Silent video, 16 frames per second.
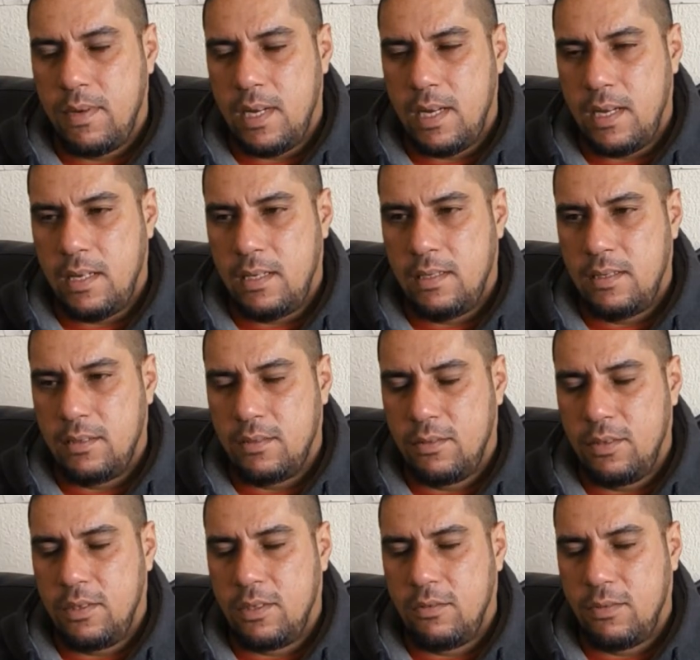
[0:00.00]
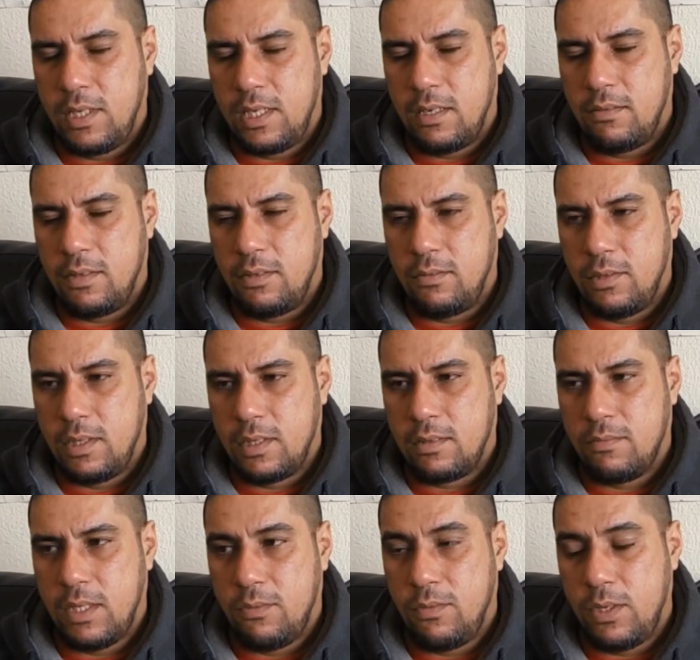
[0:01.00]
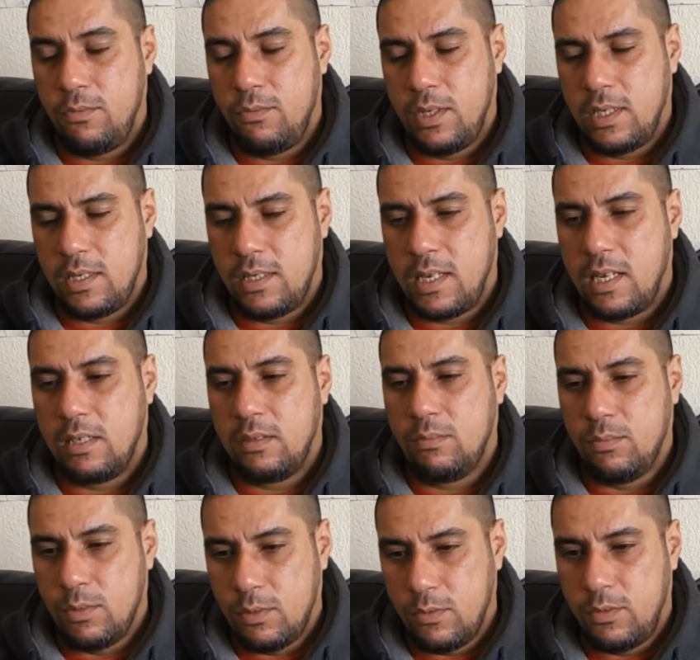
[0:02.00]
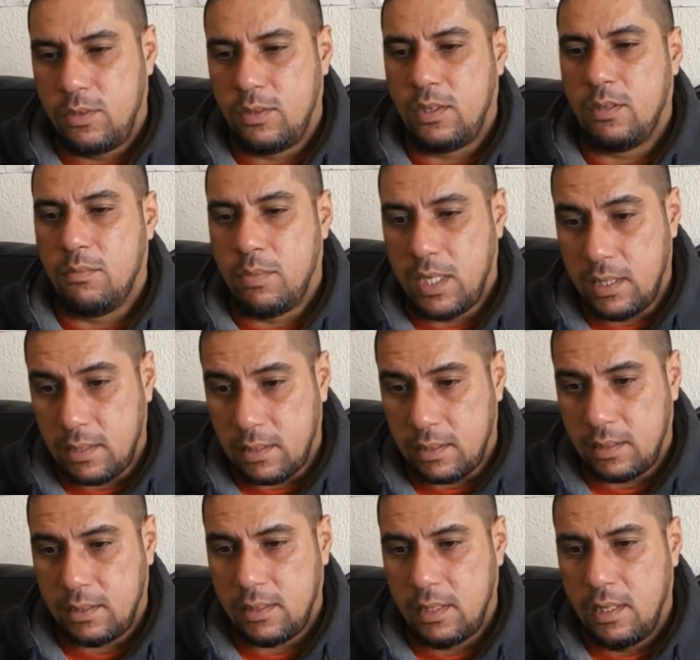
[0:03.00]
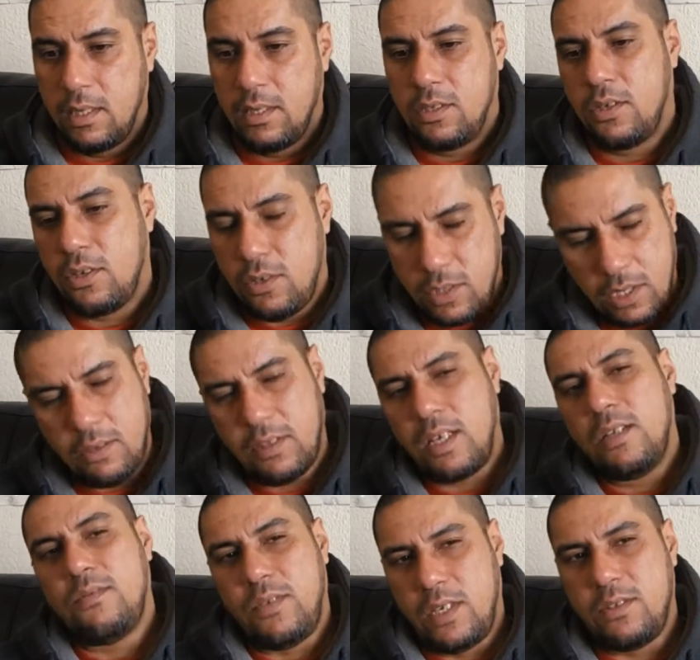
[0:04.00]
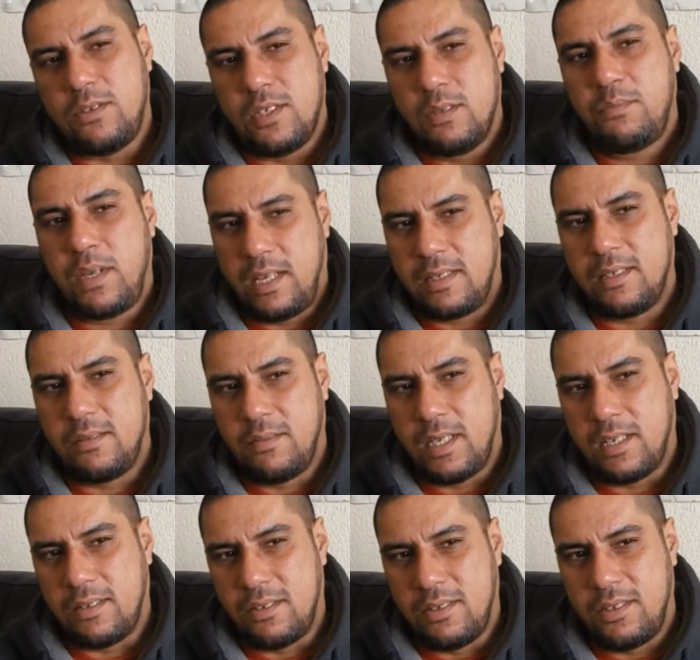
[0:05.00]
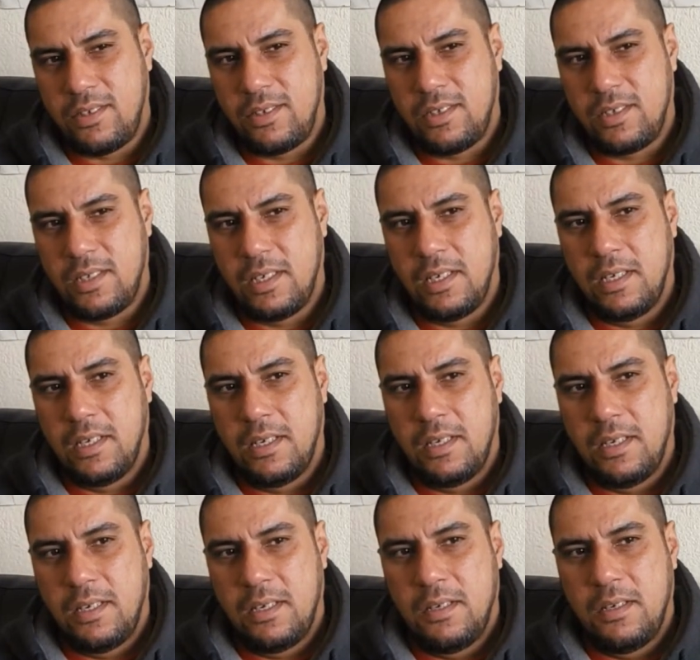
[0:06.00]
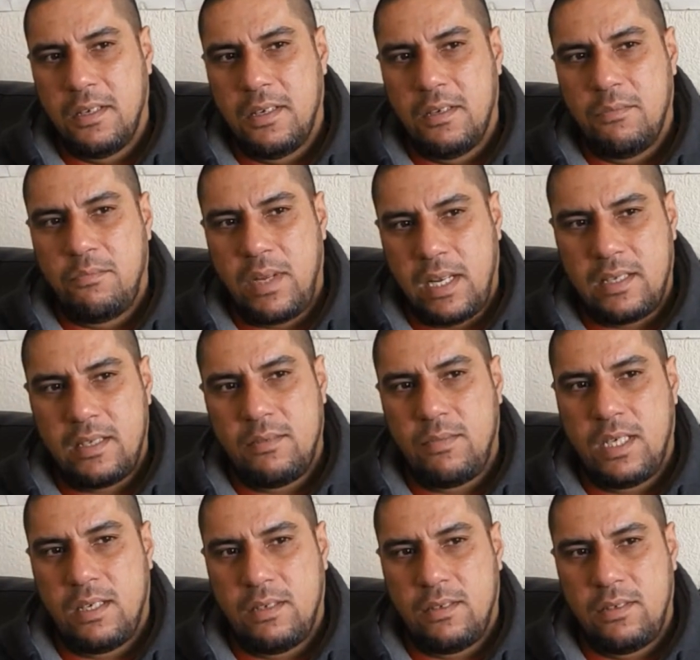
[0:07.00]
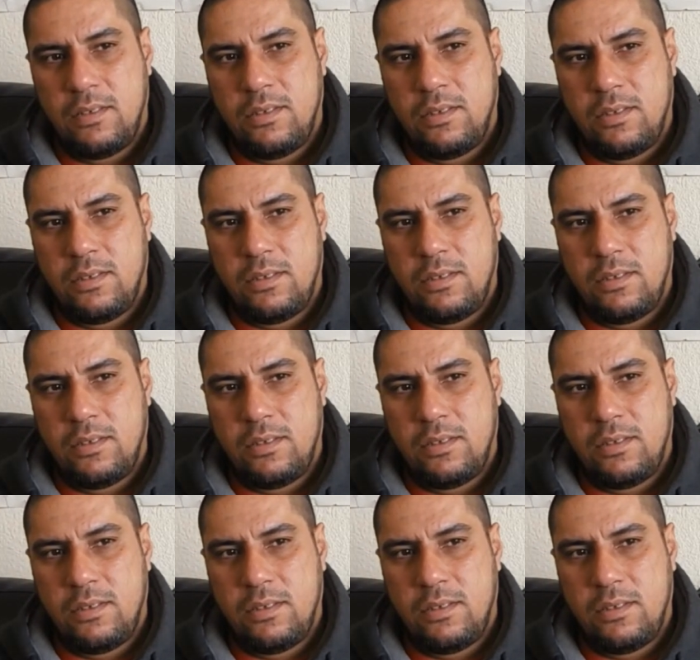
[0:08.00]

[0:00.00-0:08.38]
And also when I was working, when we had now moved to the base. So you know that venue, no? Platinum Lounge. Platinum Lounge.